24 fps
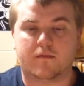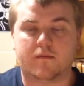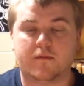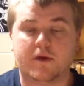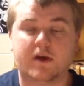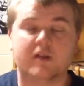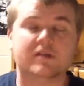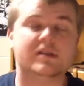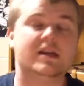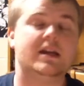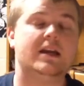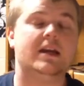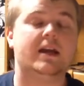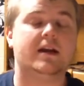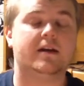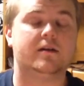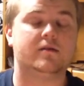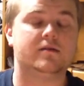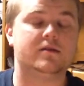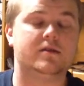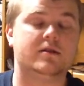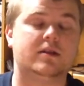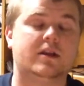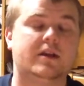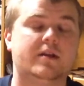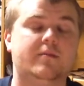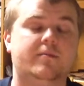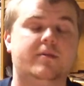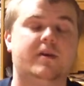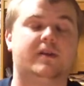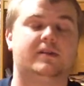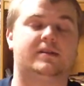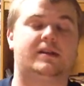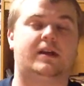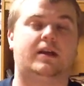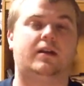Beltane, I also like
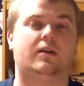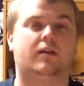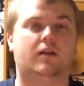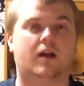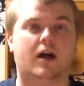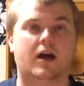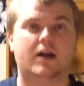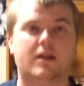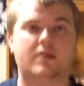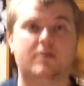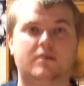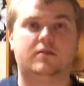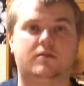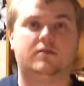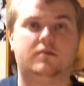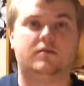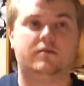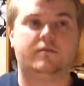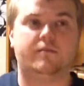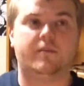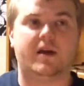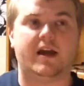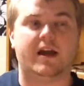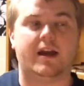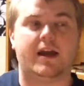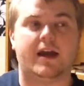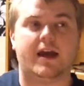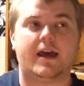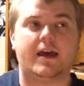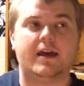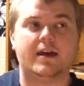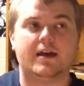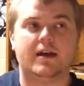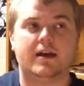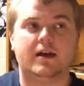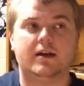Beltane a lot.
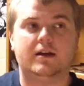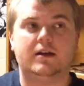Mayday.